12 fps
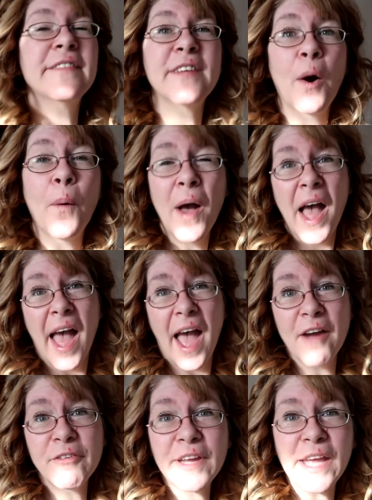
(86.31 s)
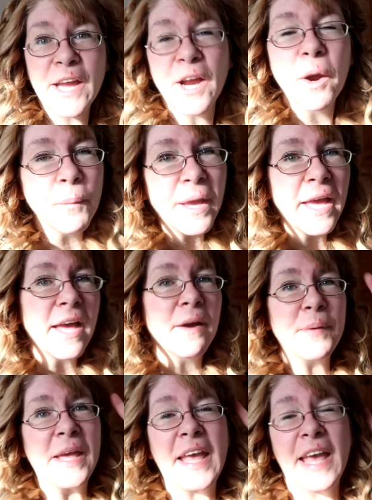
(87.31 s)
So every year we hit,
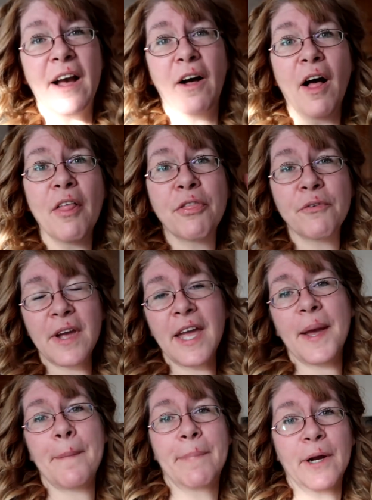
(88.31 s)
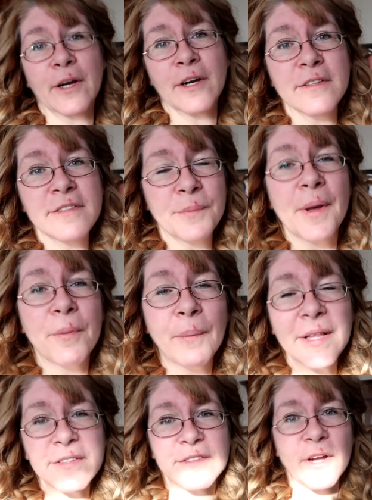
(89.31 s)
we kill three birds with
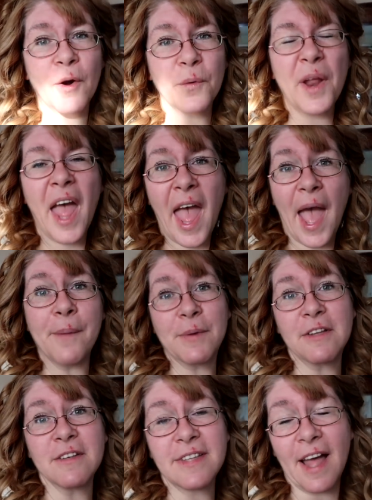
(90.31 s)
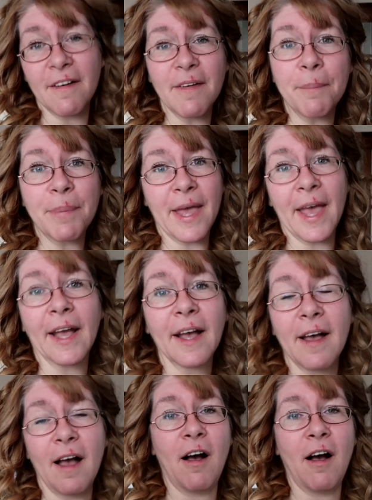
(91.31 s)
one stone, and we just have a big,